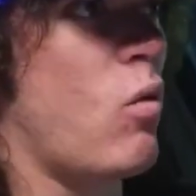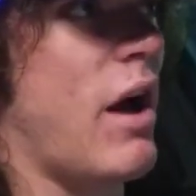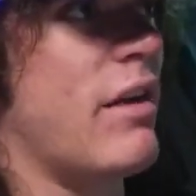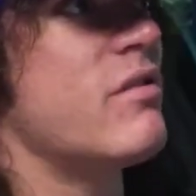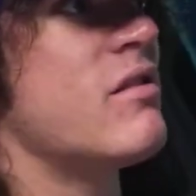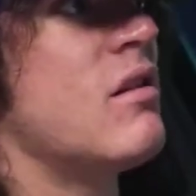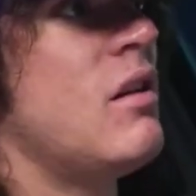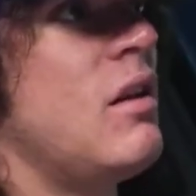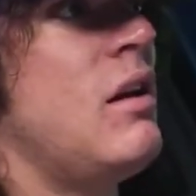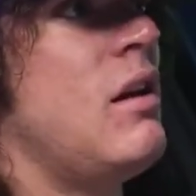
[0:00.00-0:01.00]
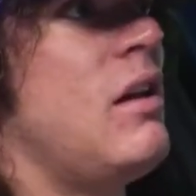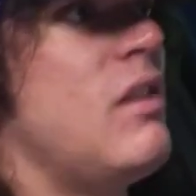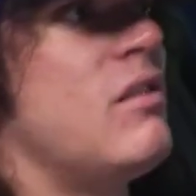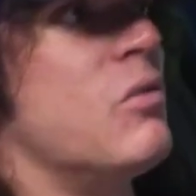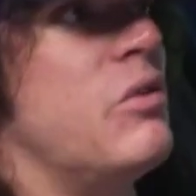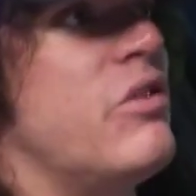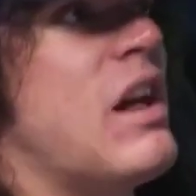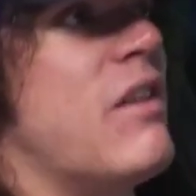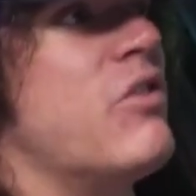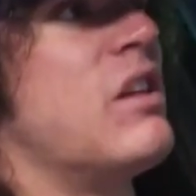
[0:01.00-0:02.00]
wise. So
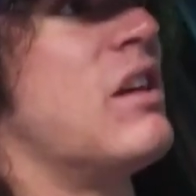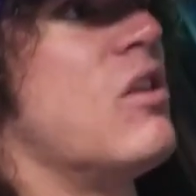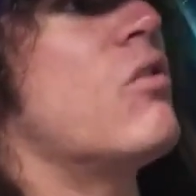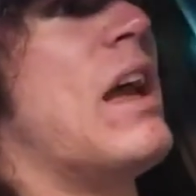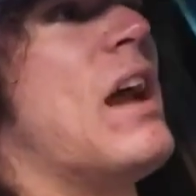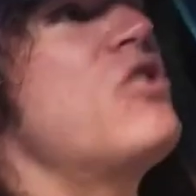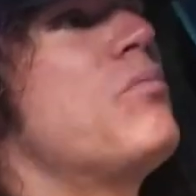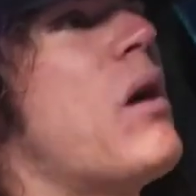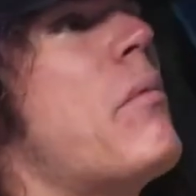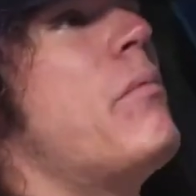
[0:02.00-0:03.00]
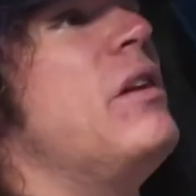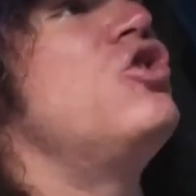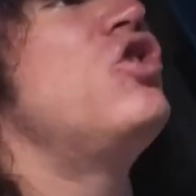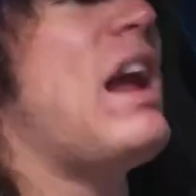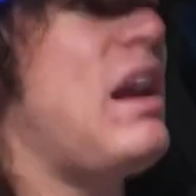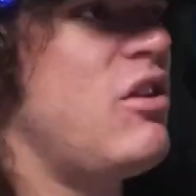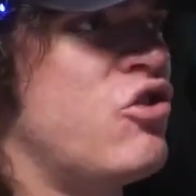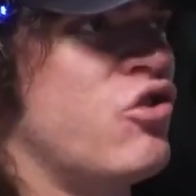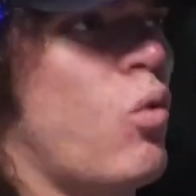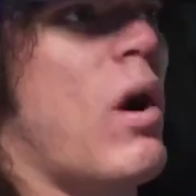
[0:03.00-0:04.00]
instead of thinking, okay, I should probably
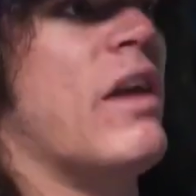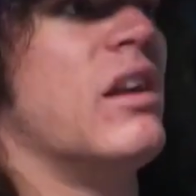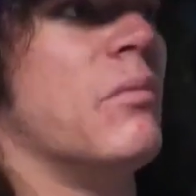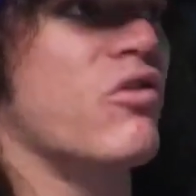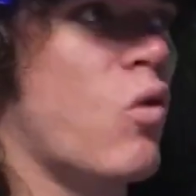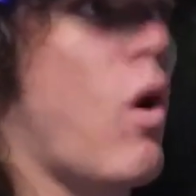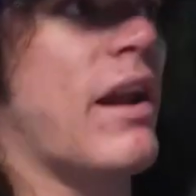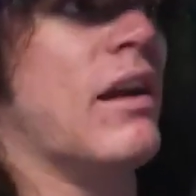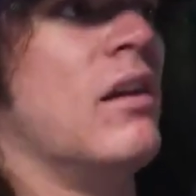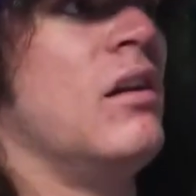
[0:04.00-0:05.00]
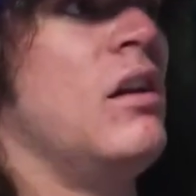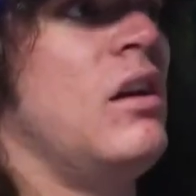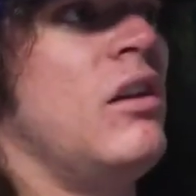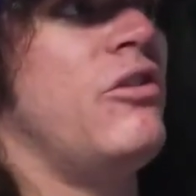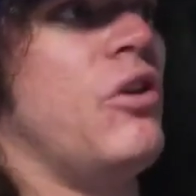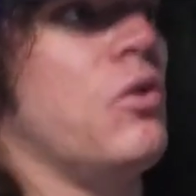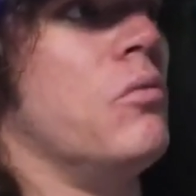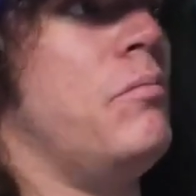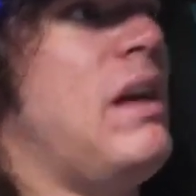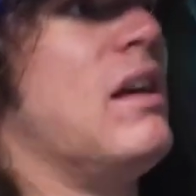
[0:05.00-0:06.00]
change the way that I'm squatting
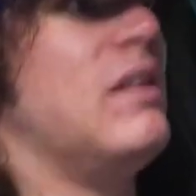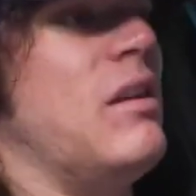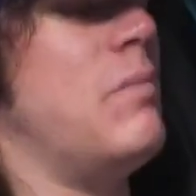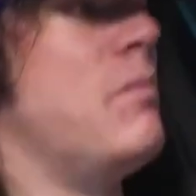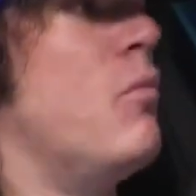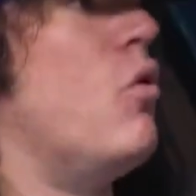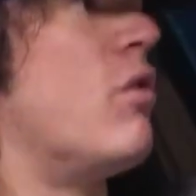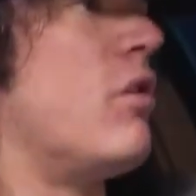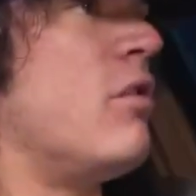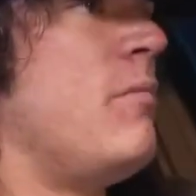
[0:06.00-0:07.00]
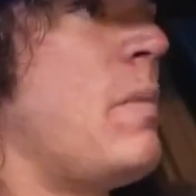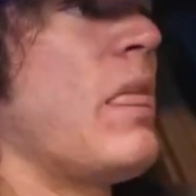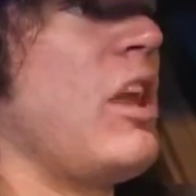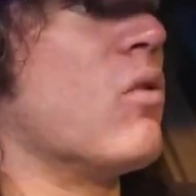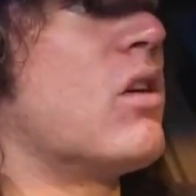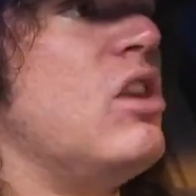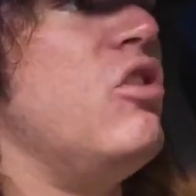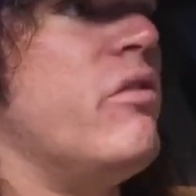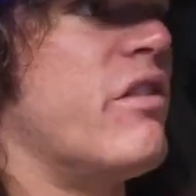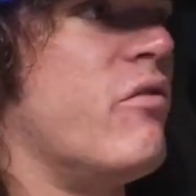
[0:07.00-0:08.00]
to be a little bit more,
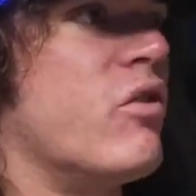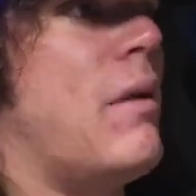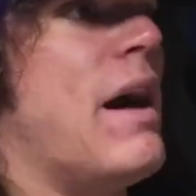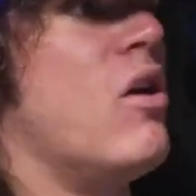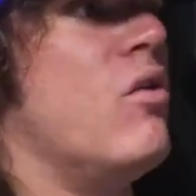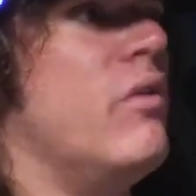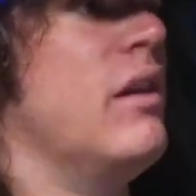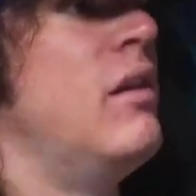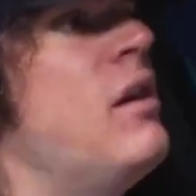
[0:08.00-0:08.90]
conducive with my own,